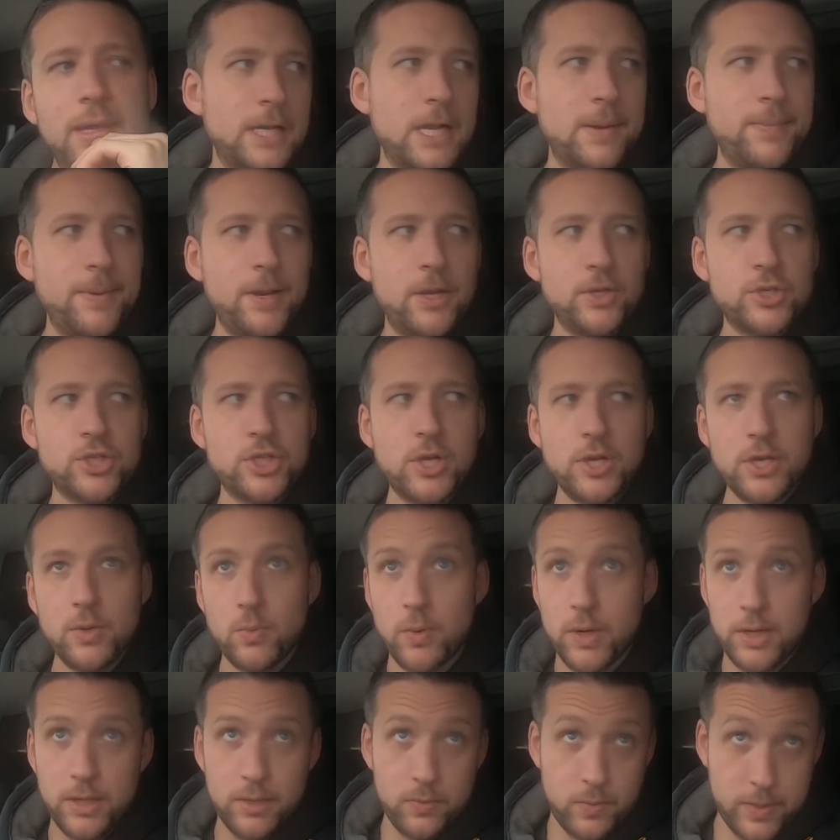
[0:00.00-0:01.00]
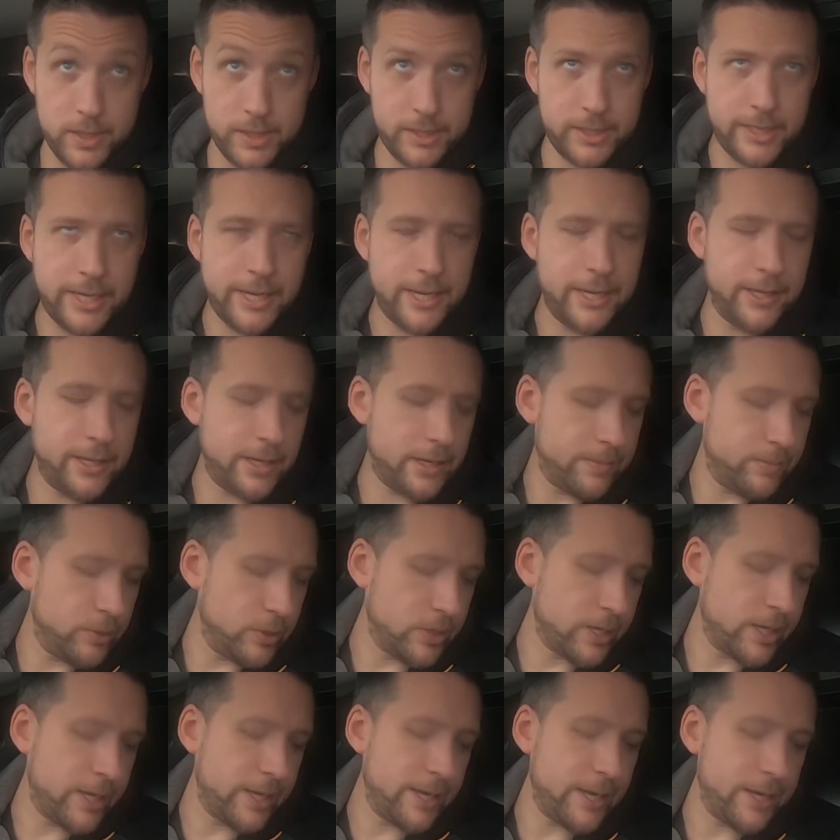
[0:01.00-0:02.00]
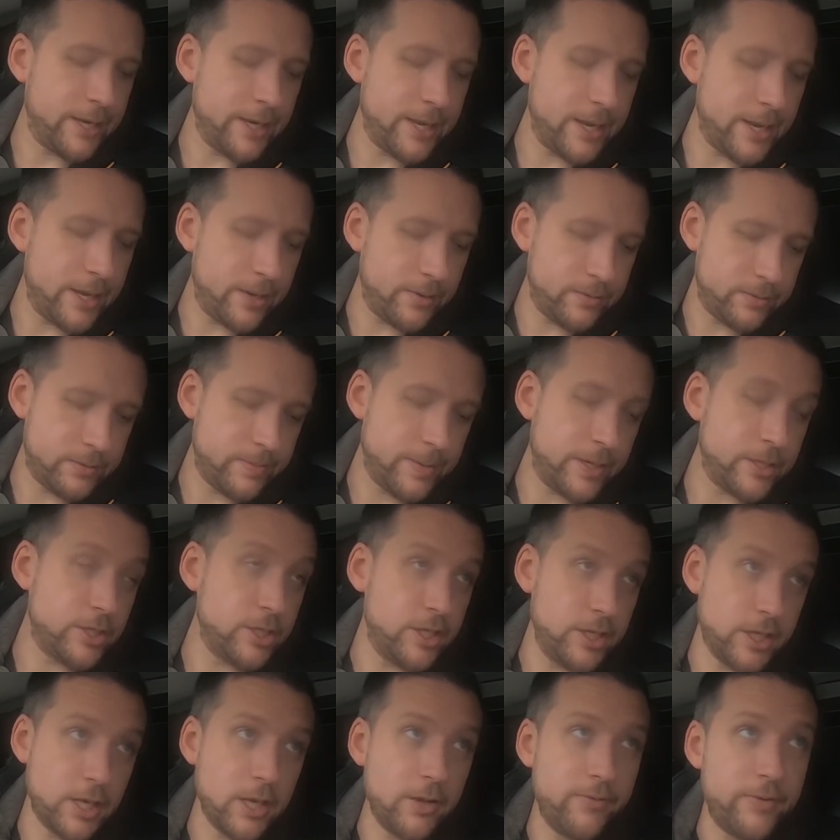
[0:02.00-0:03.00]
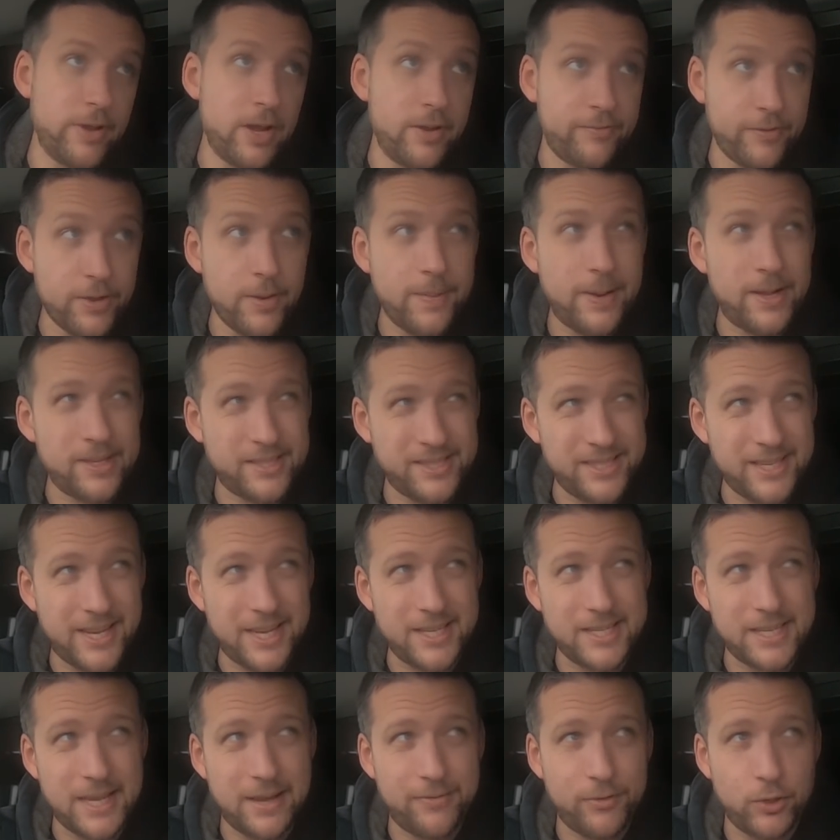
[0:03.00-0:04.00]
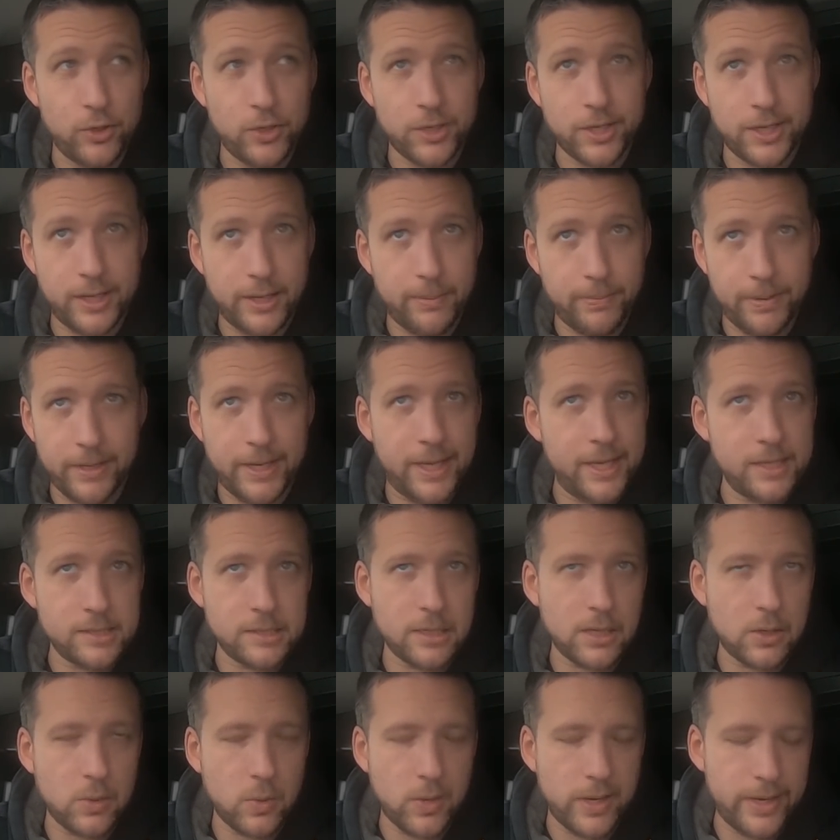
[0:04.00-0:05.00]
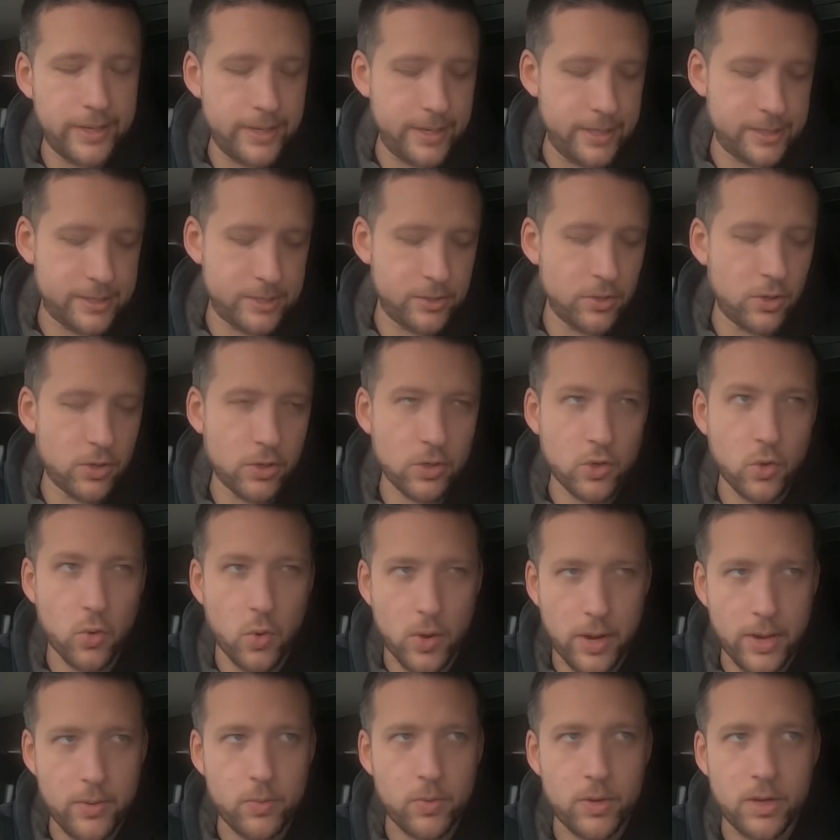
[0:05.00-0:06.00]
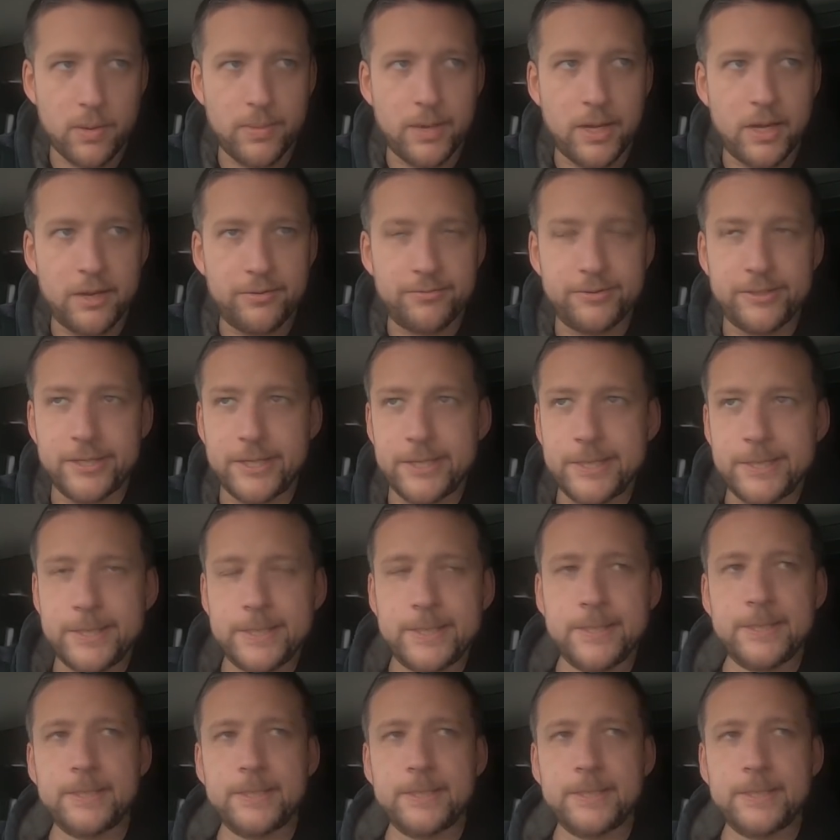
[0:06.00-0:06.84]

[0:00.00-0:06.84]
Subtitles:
I mean, I'll show you one of the ones here that I'm looking at now. I've come out today to have a look at it, but it's not quite what I'm after.